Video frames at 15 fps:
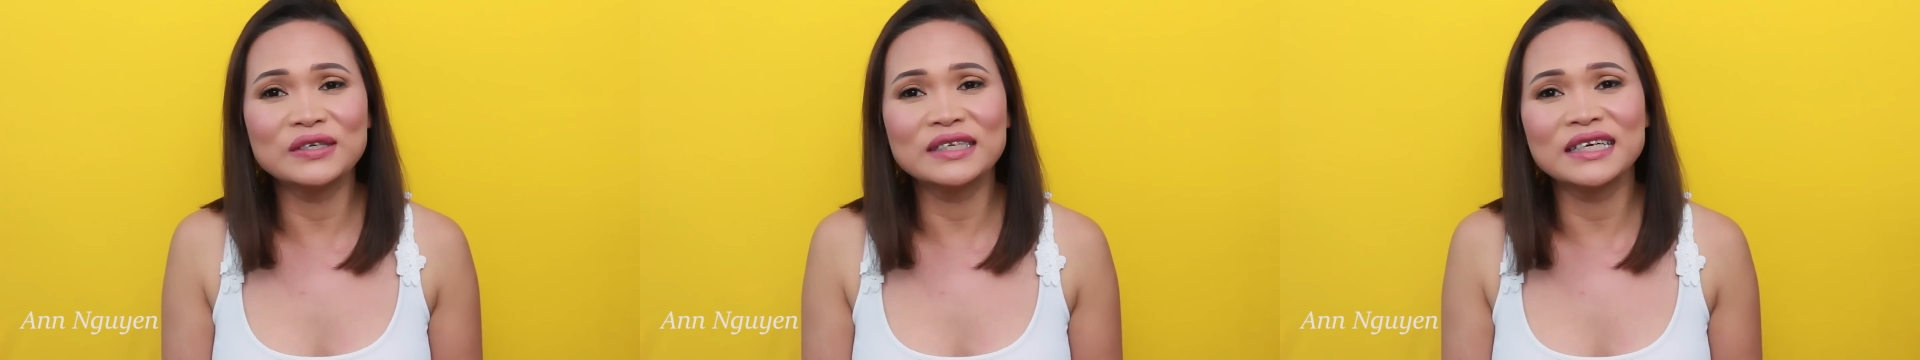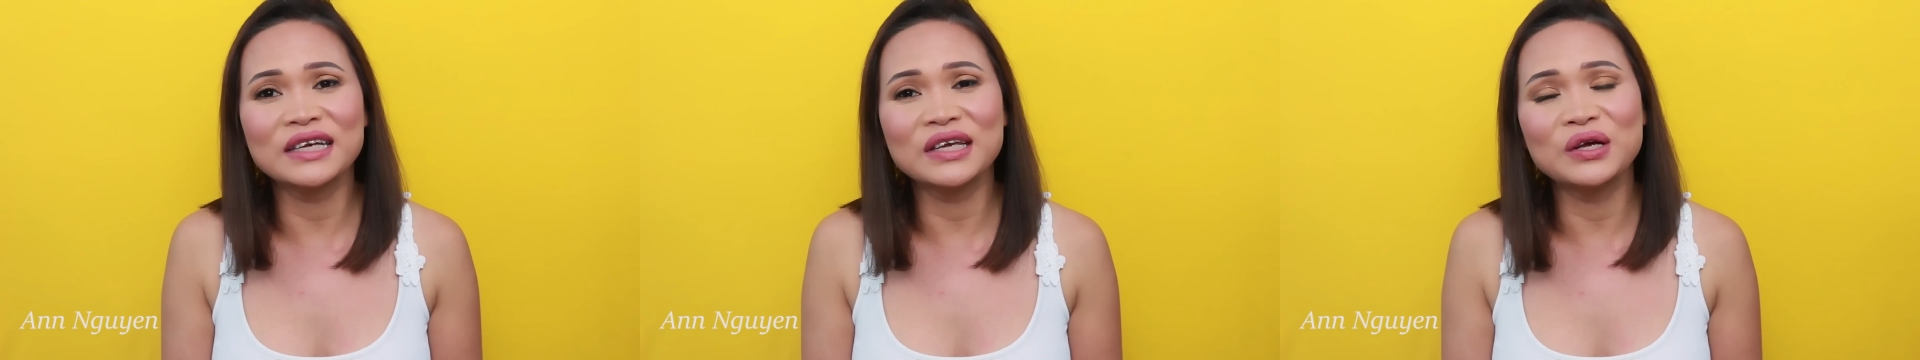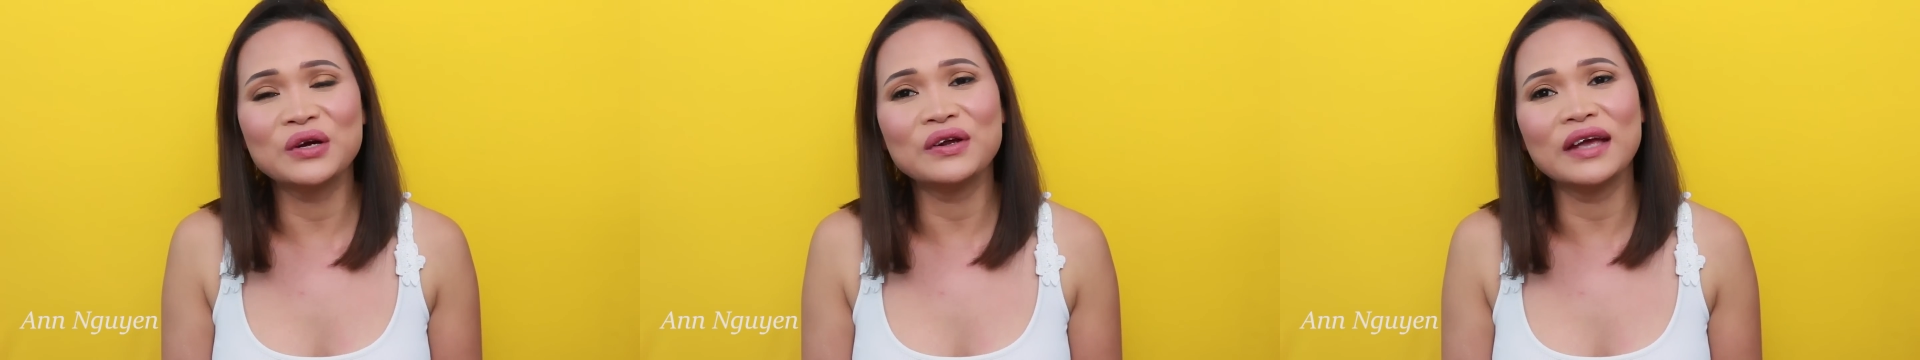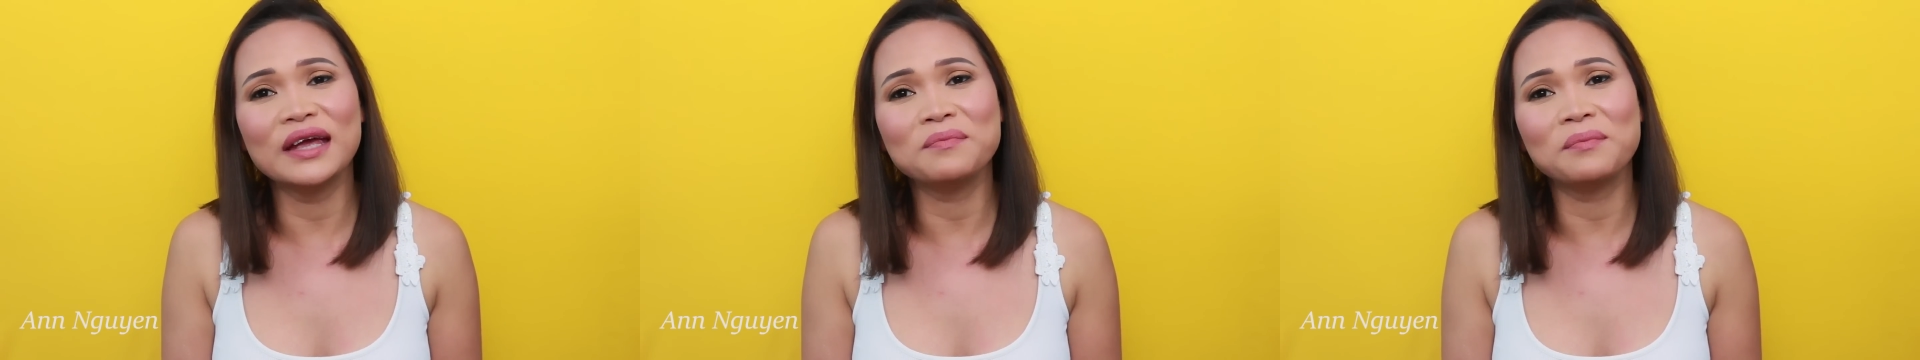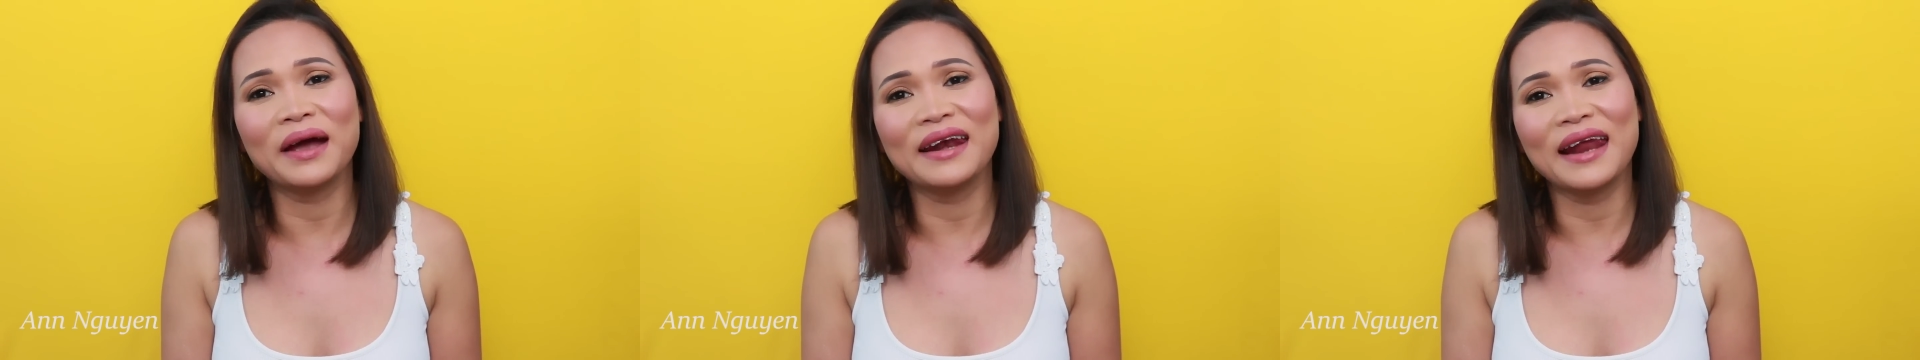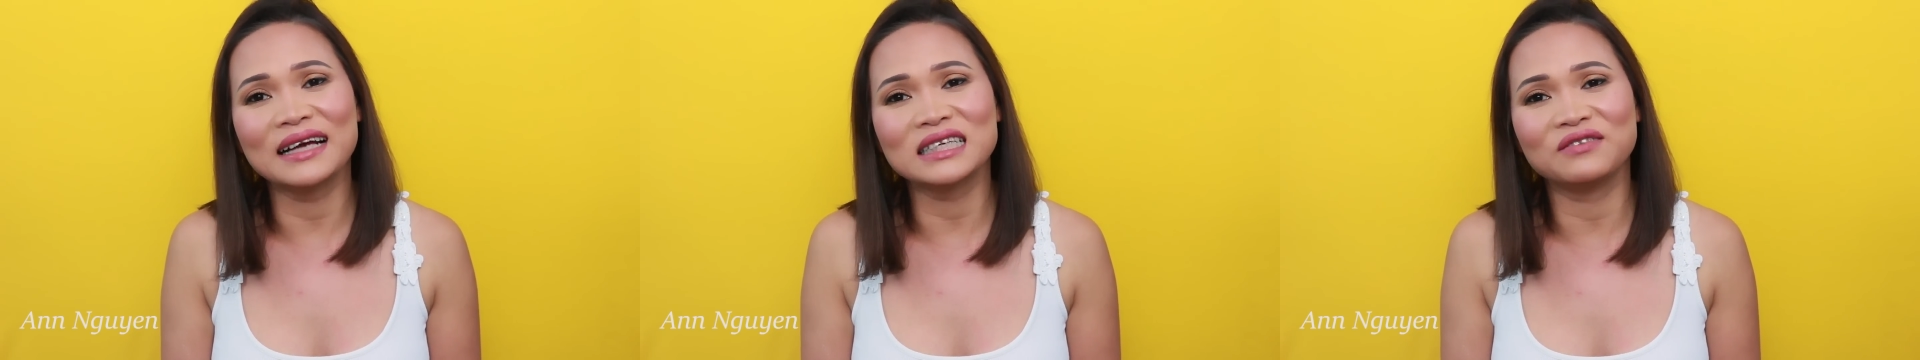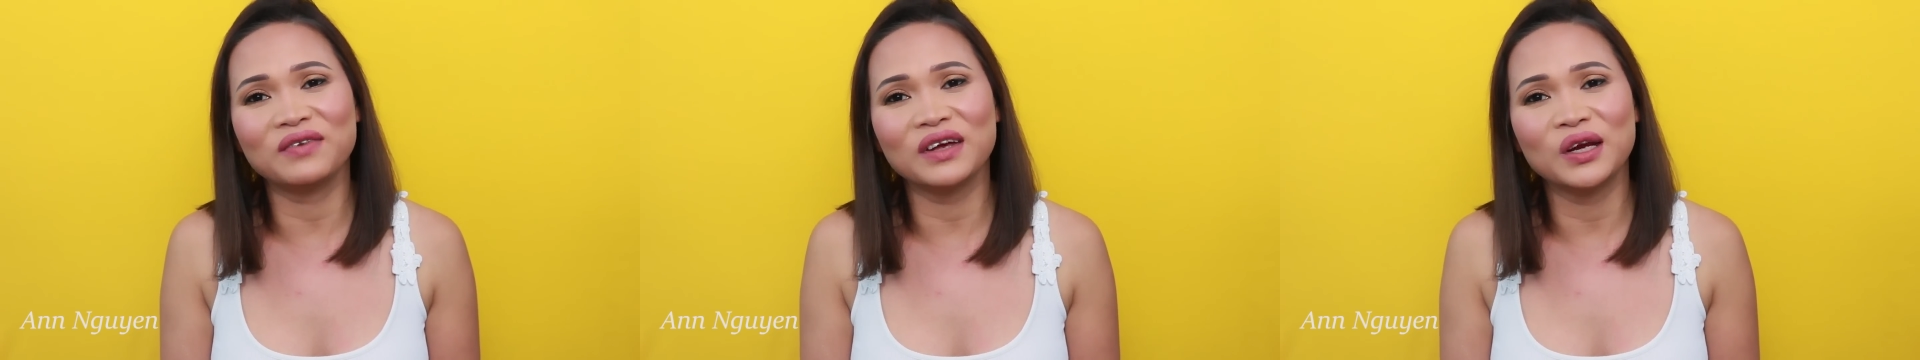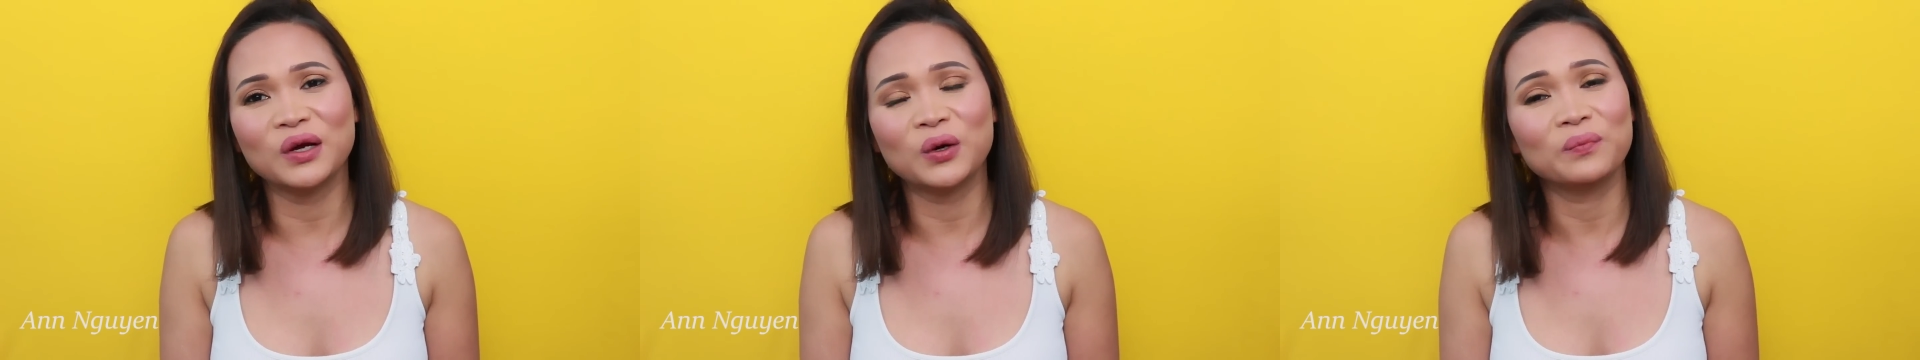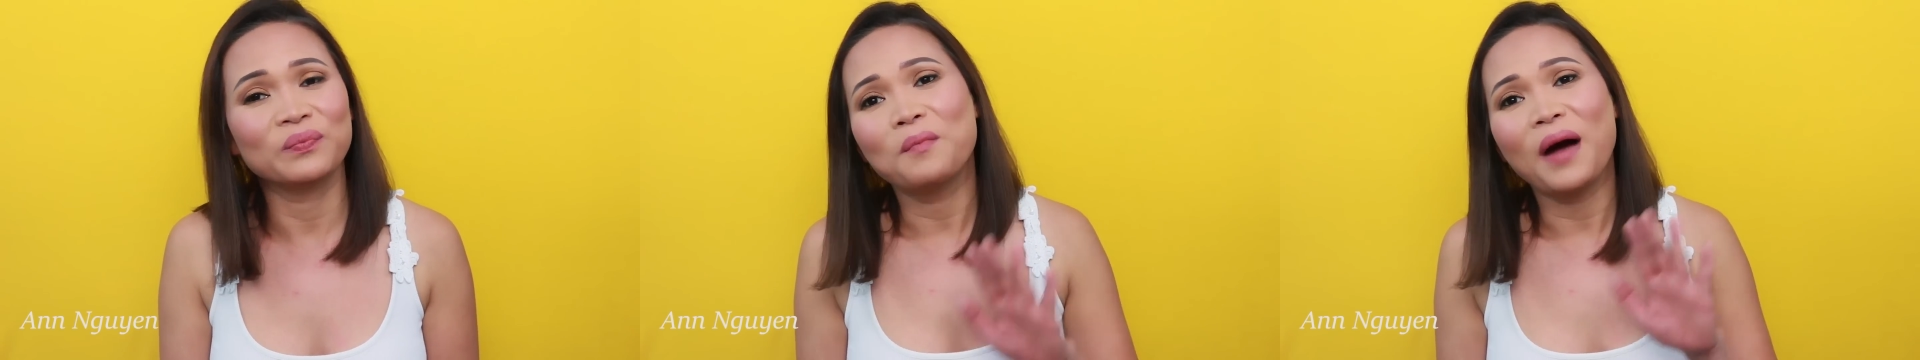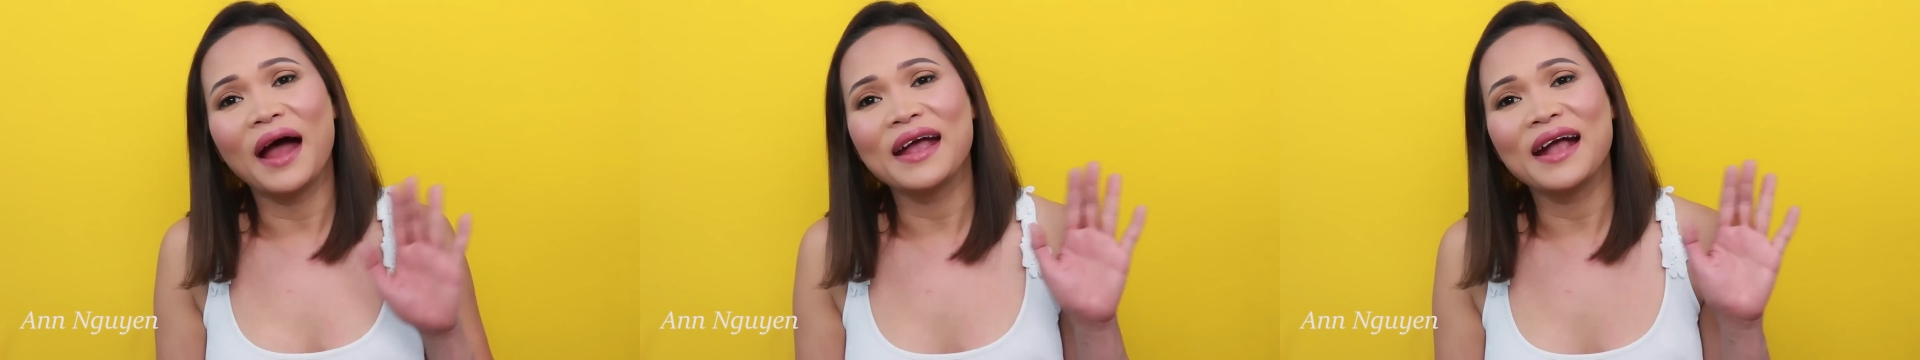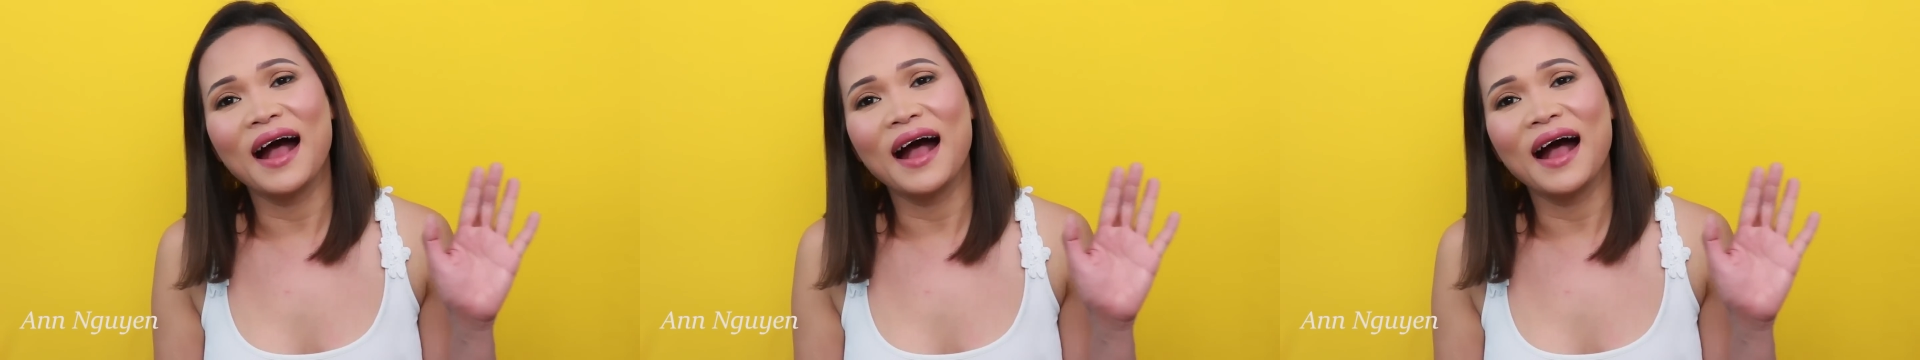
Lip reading: see you in my next video. Bye